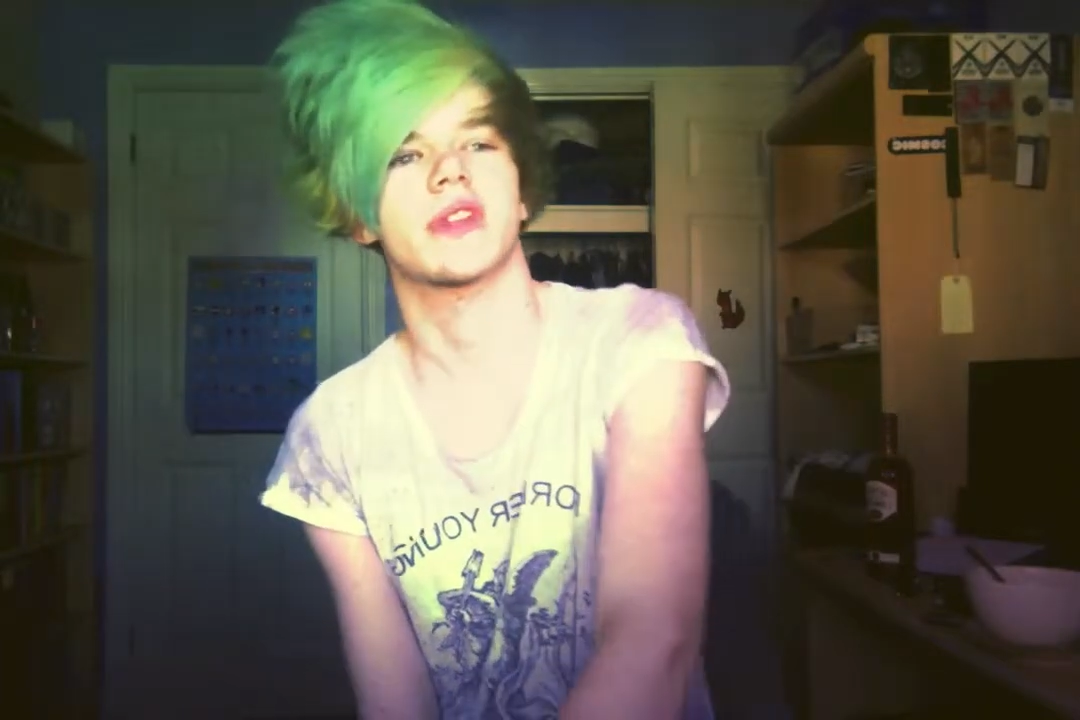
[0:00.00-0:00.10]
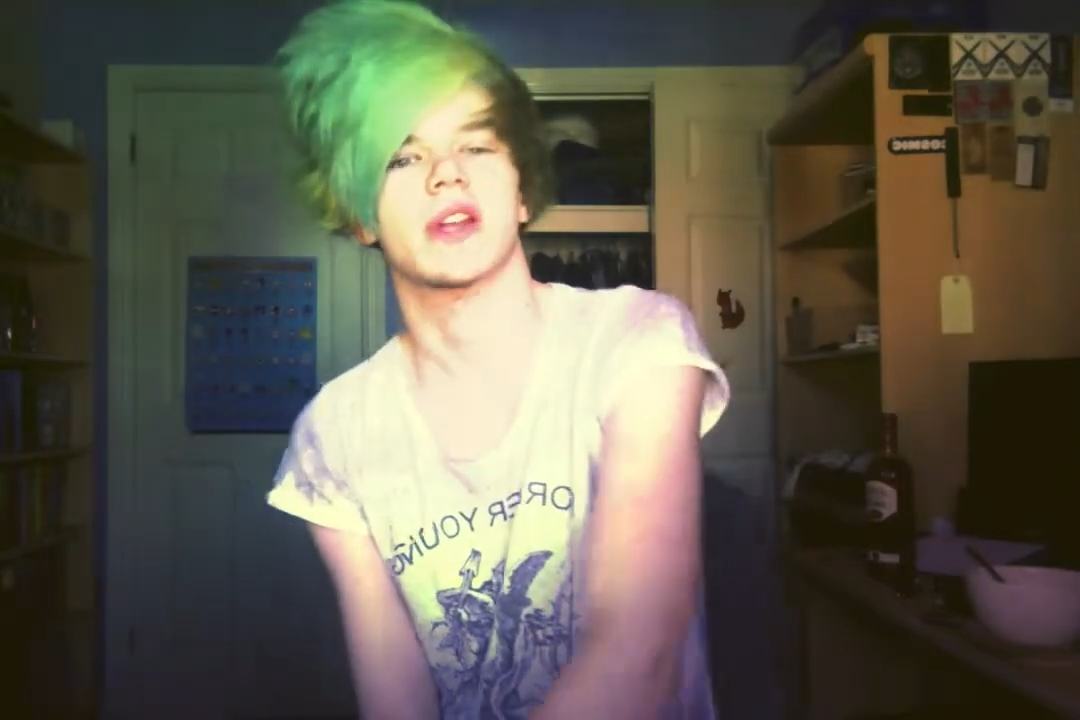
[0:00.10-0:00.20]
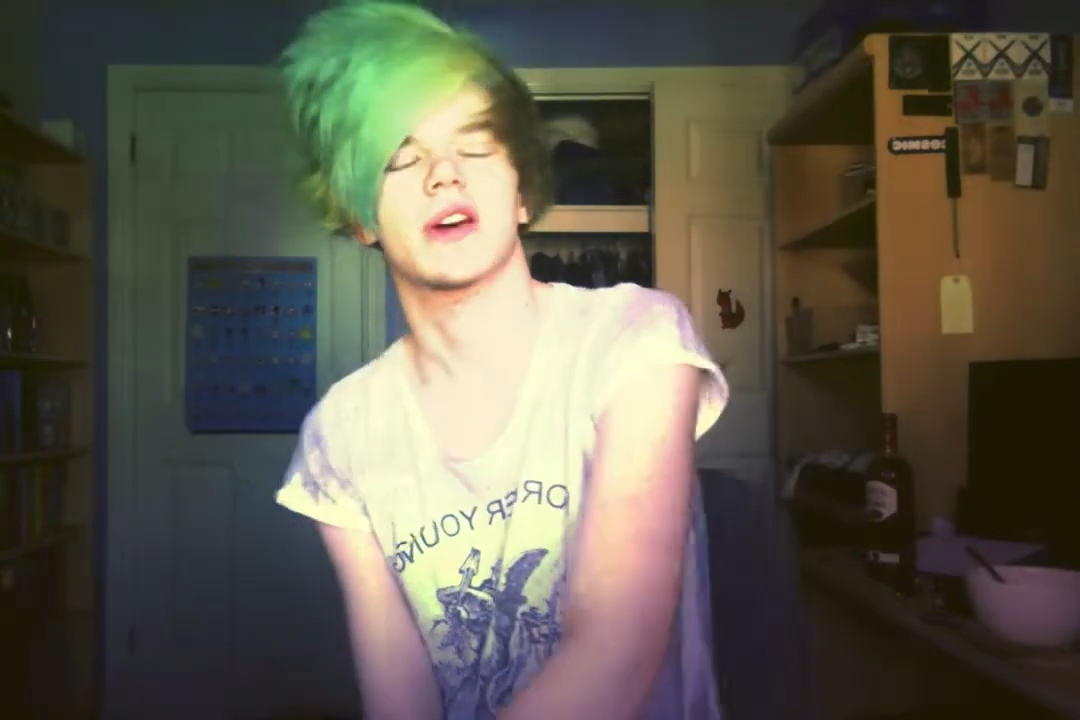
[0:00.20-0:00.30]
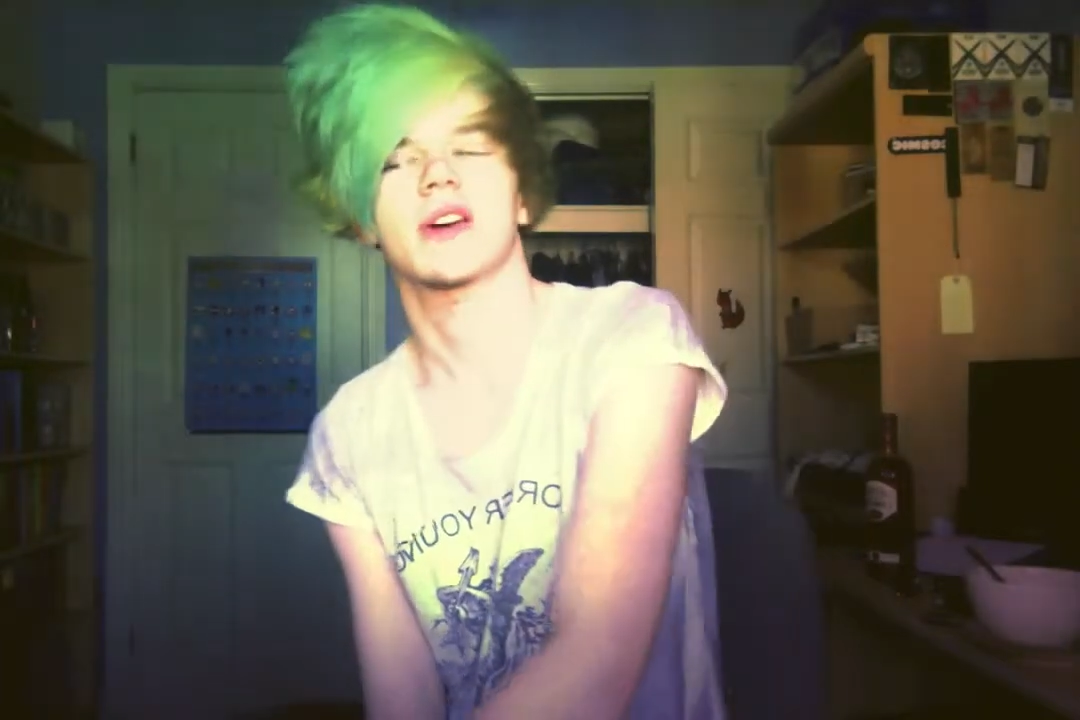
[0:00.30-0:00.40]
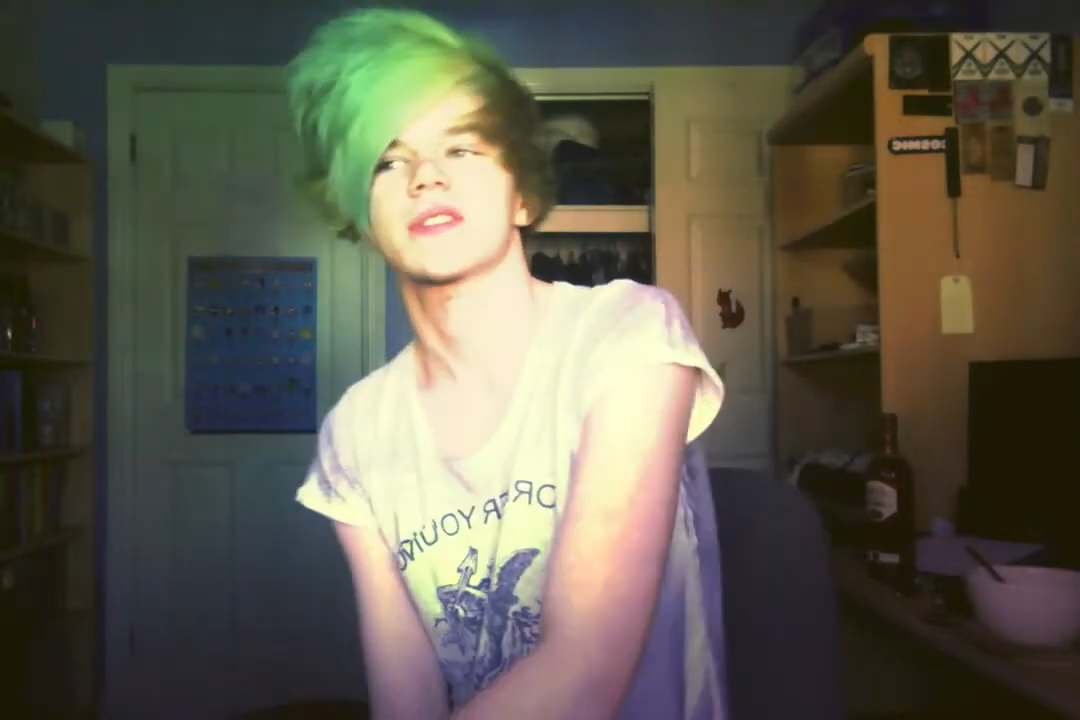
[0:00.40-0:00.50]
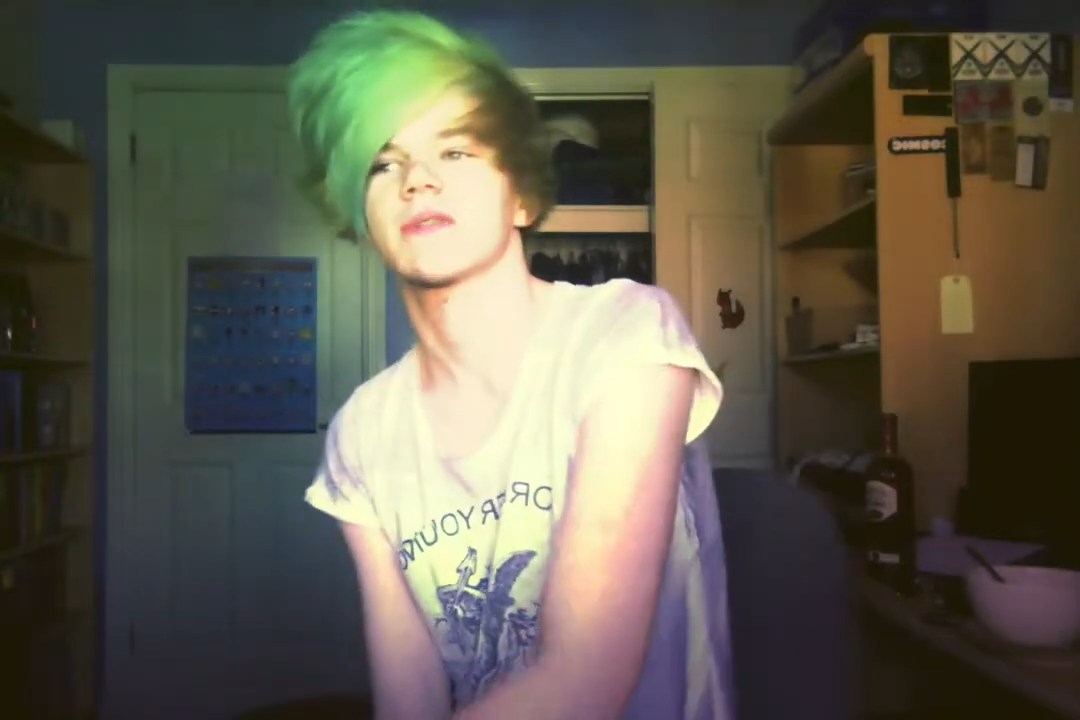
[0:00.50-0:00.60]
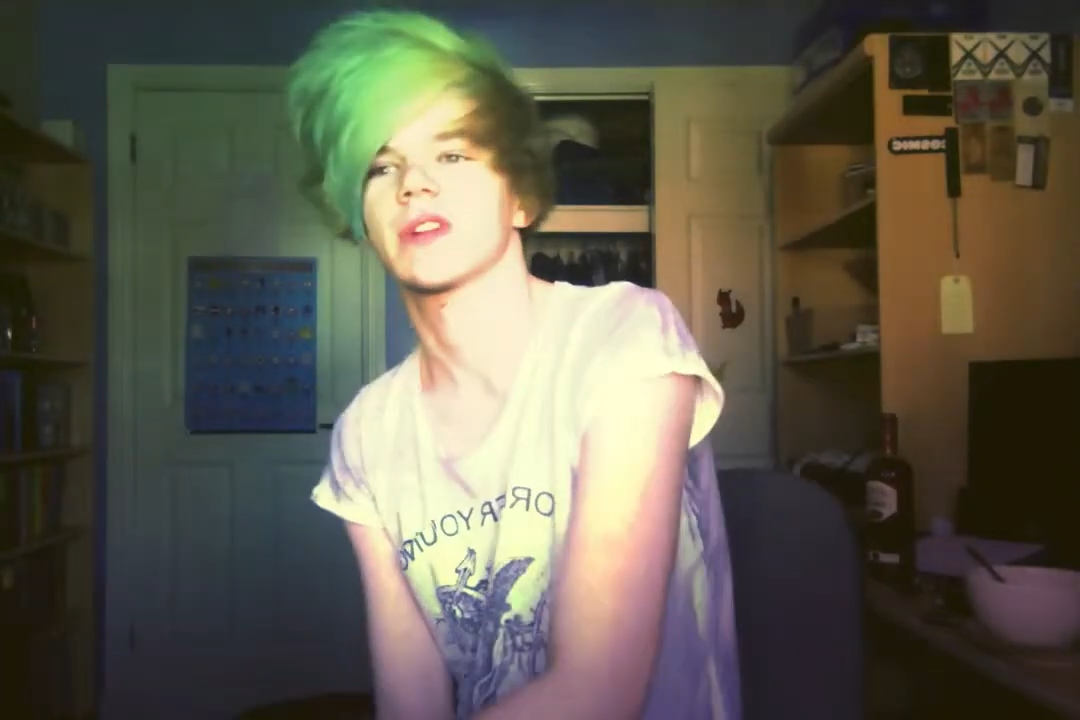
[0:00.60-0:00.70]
think, oh, it's a